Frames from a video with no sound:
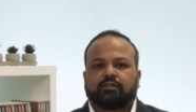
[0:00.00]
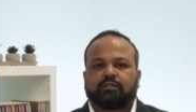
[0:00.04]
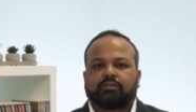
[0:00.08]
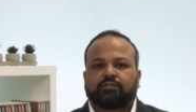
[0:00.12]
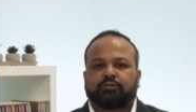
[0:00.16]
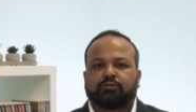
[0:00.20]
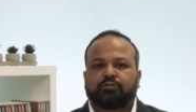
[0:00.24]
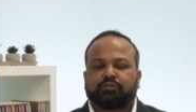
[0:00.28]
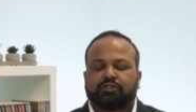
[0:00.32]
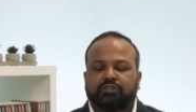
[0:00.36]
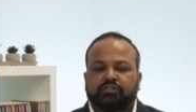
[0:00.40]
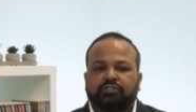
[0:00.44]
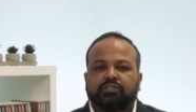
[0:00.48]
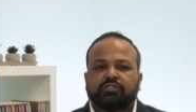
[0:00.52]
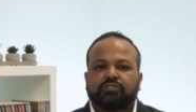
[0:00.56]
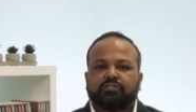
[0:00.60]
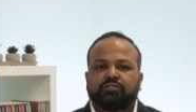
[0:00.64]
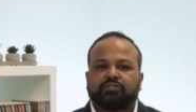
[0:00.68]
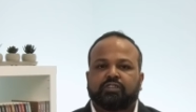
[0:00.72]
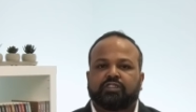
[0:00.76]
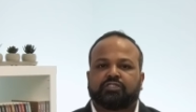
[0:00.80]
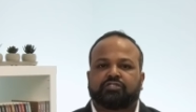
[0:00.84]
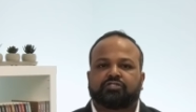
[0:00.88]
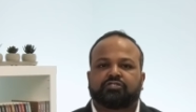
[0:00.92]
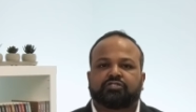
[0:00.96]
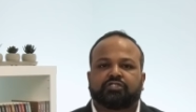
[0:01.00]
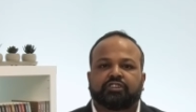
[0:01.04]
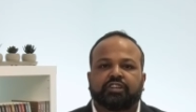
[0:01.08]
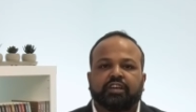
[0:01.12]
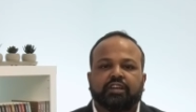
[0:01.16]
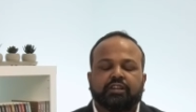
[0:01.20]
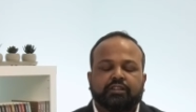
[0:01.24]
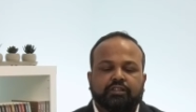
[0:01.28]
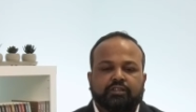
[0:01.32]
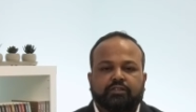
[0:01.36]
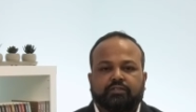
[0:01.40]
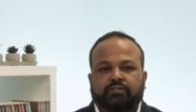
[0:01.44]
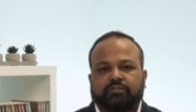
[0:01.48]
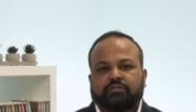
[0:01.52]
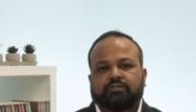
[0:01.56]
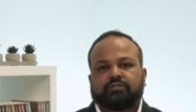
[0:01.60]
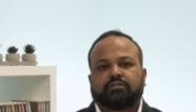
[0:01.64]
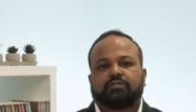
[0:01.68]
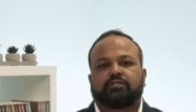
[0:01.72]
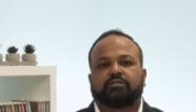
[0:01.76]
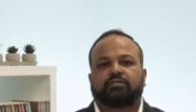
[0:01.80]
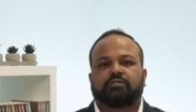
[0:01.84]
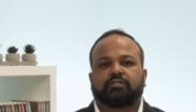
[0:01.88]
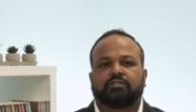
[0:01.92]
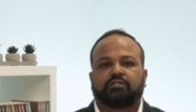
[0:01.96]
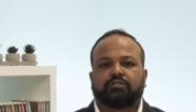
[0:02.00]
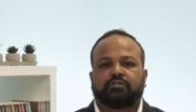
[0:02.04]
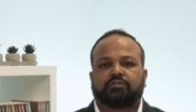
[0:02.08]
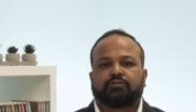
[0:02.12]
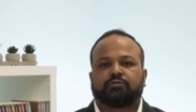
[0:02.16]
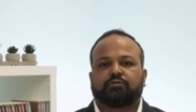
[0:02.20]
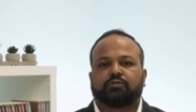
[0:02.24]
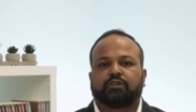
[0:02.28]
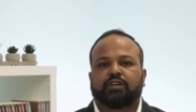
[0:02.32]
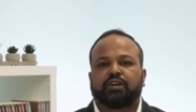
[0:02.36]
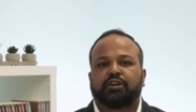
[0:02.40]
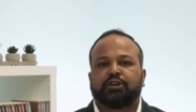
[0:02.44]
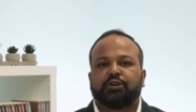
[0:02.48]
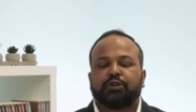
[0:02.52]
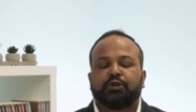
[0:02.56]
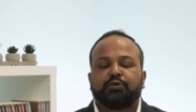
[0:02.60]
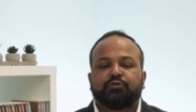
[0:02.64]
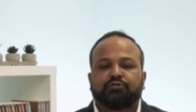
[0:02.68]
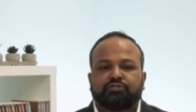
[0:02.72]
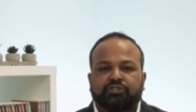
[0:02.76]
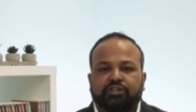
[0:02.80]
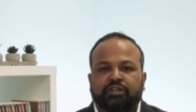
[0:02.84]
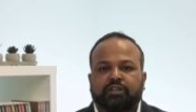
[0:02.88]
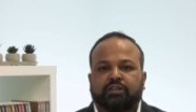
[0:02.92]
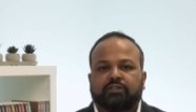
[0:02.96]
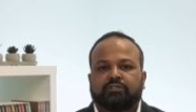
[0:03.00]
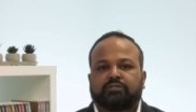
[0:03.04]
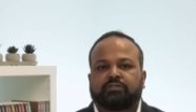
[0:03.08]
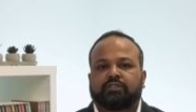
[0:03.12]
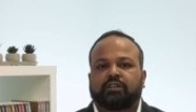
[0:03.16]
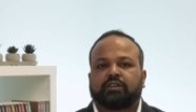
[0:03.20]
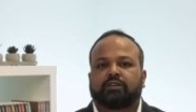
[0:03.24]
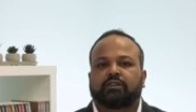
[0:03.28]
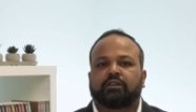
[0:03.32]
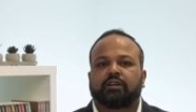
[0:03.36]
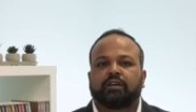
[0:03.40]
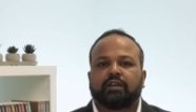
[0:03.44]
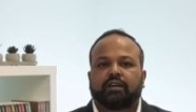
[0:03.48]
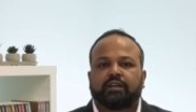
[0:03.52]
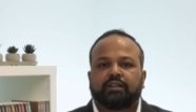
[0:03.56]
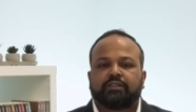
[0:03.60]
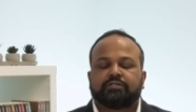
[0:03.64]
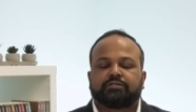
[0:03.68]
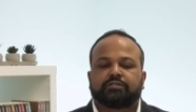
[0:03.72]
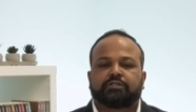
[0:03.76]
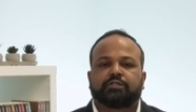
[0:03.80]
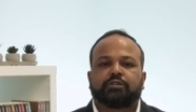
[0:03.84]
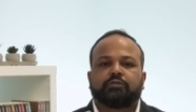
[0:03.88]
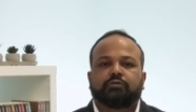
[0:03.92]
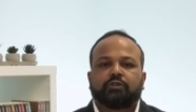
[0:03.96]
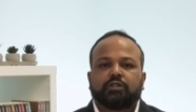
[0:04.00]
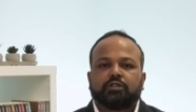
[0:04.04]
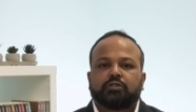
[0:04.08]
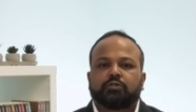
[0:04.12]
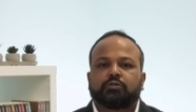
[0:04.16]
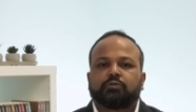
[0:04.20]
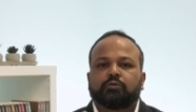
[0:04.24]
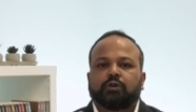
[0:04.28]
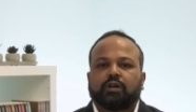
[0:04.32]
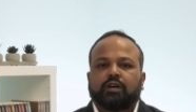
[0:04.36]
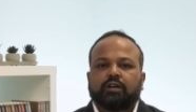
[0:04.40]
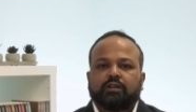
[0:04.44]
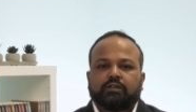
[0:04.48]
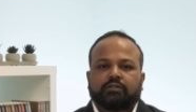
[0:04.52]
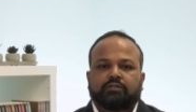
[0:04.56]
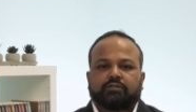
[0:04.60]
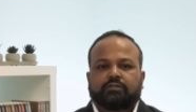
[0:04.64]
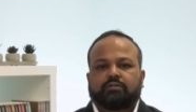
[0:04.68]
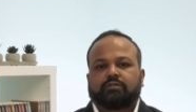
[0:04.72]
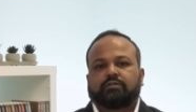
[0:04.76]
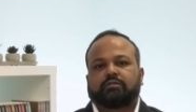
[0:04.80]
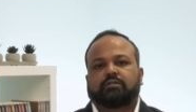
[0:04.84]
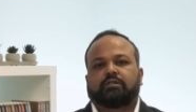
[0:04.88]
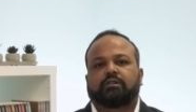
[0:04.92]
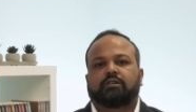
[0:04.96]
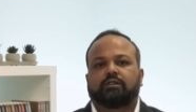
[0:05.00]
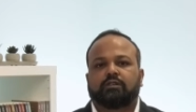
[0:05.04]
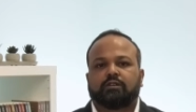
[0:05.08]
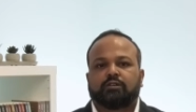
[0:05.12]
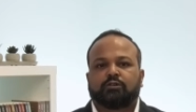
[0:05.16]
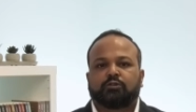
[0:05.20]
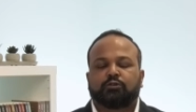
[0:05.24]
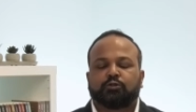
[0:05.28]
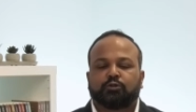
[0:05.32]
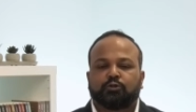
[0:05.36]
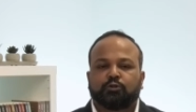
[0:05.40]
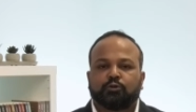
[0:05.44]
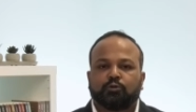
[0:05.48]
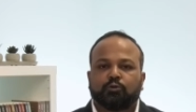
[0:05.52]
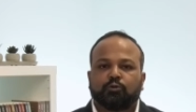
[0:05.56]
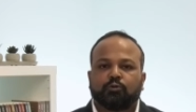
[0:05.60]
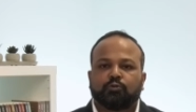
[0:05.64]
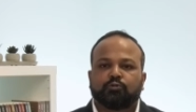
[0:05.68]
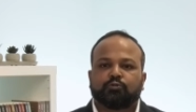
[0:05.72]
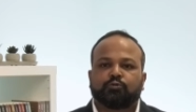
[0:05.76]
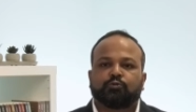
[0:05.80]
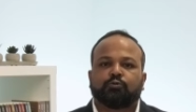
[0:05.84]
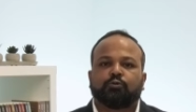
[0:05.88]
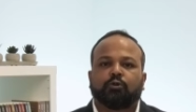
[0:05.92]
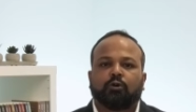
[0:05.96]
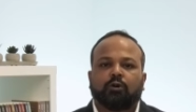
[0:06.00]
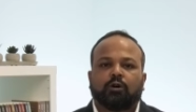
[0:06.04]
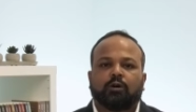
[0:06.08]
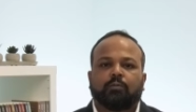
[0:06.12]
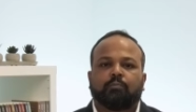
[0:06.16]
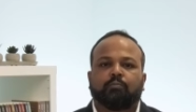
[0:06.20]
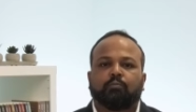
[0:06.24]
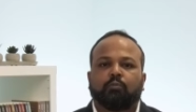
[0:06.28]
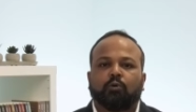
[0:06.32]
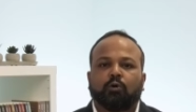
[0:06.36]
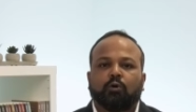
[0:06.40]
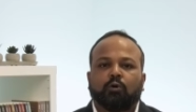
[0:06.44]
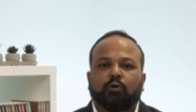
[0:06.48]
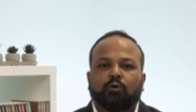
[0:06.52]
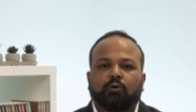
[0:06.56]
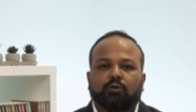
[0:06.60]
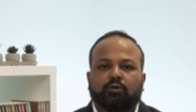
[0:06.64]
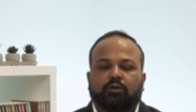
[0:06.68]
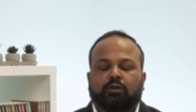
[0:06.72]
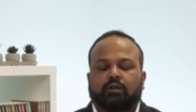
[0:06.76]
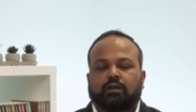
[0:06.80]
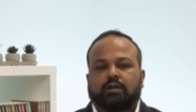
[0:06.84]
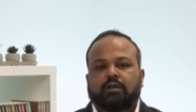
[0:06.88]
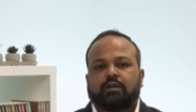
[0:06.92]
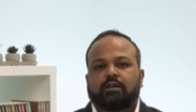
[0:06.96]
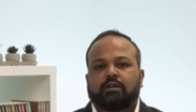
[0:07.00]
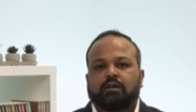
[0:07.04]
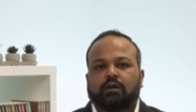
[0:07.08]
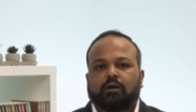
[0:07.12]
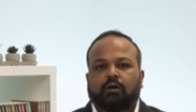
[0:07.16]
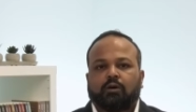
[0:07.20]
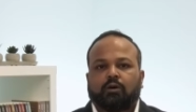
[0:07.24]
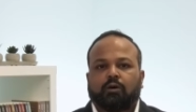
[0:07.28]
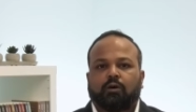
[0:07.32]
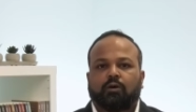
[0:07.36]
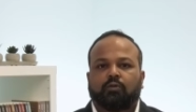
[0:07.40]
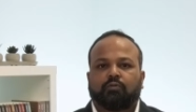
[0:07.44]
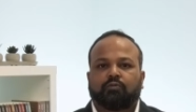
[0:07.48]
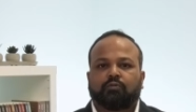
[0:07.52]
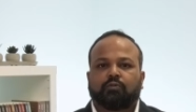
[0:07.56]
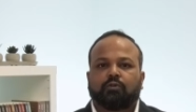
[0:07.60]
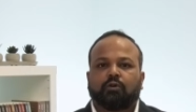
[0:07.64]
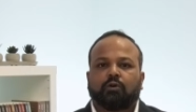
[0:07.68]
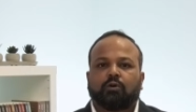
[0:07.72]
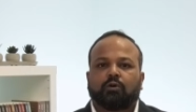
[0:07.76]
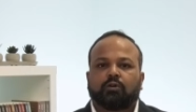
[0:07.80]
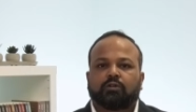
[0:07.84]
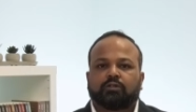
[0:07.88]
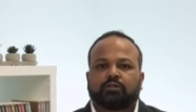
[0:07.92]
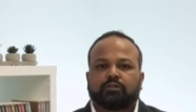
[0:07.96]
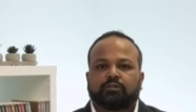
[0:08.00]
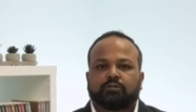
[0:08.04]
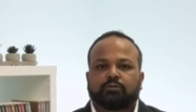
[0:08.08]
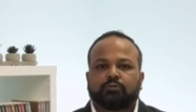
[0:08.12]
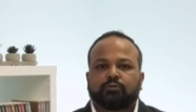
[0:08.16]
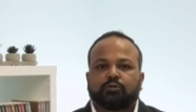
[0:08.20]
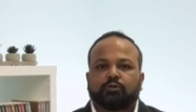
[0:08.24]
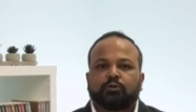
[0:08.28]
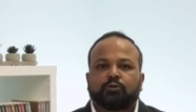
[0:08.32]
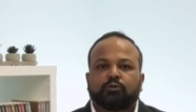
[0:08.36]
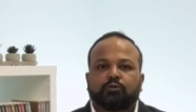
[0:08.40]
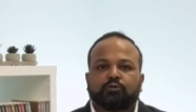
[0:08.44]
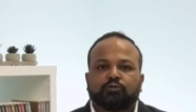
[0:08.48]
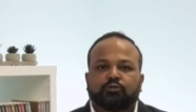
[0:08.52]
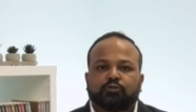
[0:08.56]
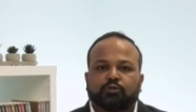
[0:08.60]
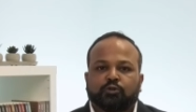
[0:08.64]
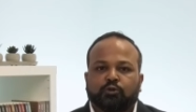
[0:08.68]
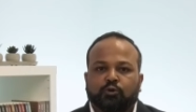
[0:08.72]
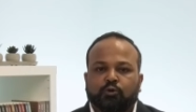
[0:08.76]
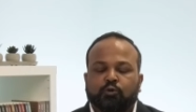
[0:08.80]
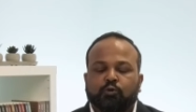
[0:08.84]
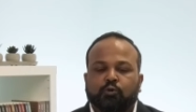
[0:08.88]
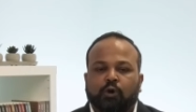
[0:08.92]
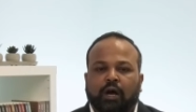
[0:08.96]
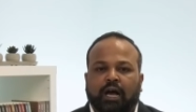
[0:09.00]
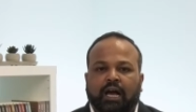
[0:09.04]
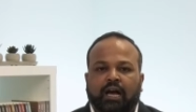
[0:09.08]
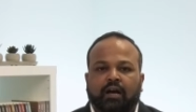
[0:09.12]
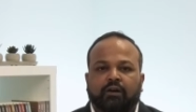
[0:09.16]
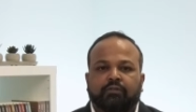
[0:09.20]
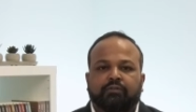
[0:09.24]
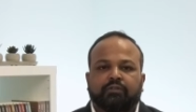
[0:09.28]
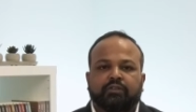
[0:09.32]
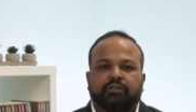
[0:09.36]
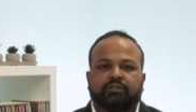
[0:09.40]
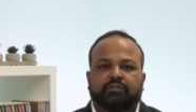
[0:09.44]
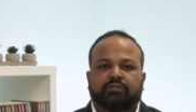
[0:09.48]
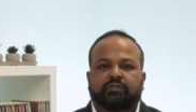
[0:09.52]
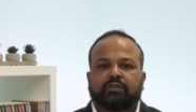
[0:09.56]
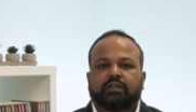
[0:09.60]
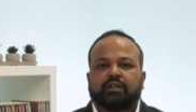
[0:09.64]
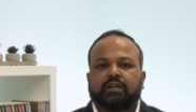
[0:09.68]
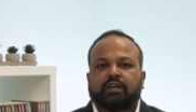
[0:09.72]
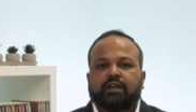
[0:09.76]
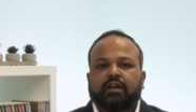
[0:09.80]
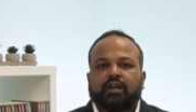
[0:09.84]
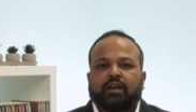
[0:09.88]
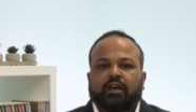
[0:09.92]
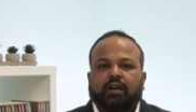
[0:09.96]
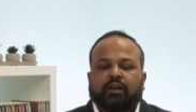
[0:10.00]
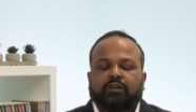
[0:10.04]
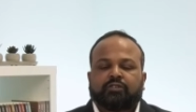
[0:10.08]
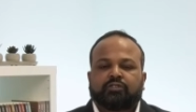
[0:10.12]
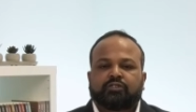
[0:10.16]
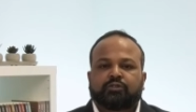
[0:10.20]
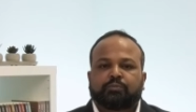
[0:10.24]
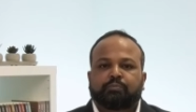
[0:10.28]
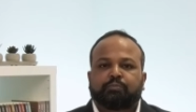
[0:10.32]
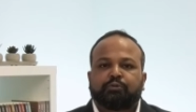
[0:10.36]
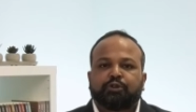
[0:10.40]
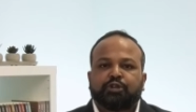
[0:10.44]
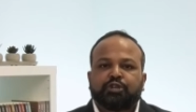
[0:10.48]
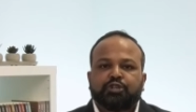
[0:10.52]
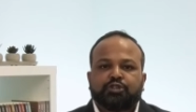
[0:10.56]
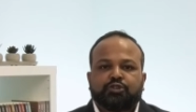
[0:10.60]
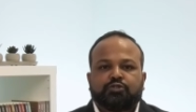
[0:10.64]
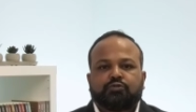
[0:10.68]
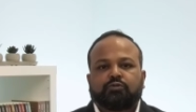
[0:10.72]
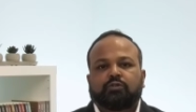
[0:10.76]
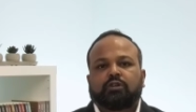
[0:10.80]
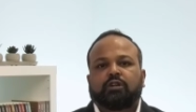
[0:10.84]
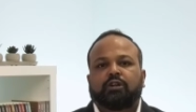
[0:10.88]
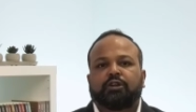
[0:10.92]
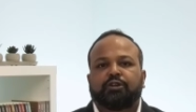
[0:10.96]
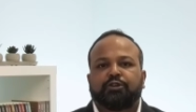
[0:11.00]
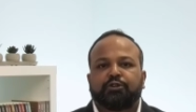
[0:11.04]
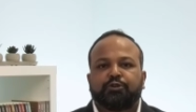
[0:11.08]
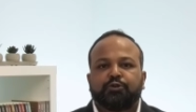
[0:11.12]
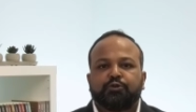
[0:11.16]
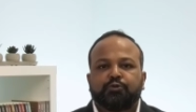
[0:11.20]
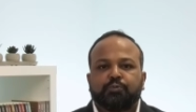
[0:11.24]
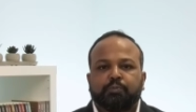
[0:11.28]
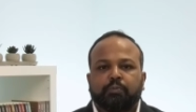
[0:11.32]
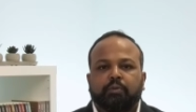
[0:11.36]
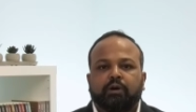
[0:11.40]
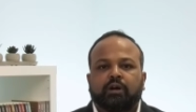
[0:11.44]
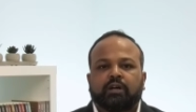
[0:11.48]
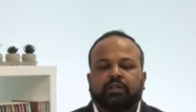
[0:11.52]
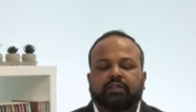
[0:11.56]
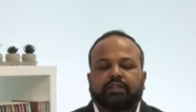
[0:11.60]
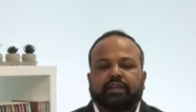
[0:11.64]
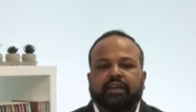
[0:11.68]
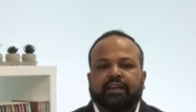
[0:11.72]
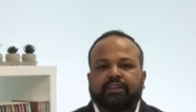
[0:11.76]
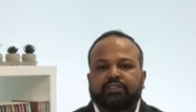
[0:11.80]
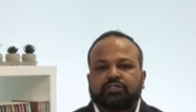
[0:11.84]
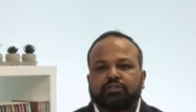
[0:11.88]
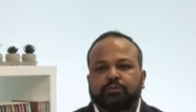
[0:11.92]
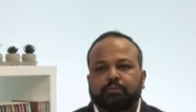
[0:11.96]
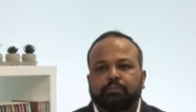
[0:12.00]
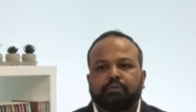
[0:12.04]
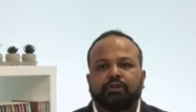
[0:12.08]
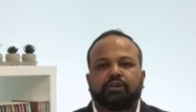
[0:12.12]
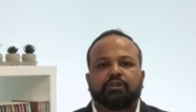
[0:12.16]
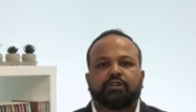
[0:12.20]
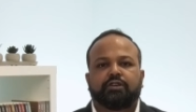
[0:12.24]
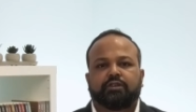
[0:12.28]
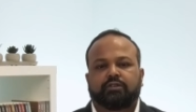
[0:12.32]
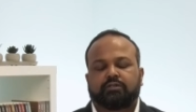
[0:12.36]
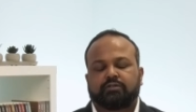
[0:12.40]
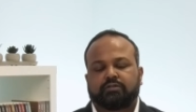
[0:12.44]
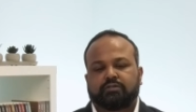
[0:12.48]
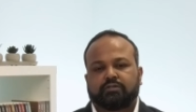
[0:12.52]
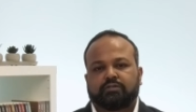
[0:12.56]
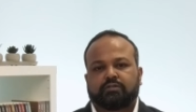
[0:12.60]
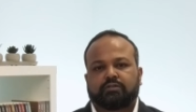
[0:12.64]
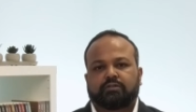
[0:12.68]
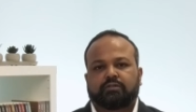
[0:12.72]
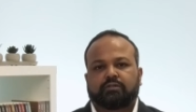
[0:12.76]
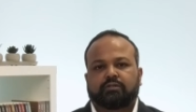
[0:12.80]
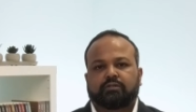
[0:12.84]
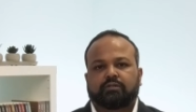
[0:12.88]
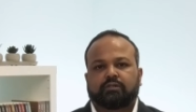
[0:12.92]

So, this is a status, this is a new status that is given to us, to those who are born of God, to those who have this spiritual new birth experience.